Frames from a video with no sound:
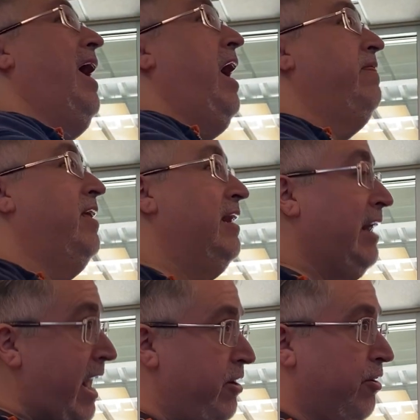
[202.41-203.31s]
and then
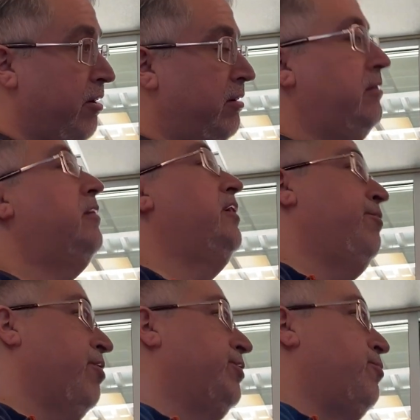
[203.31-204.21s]
later he
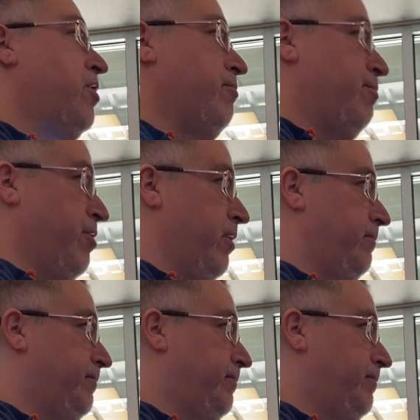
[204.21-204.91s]
wrote the Warren Report.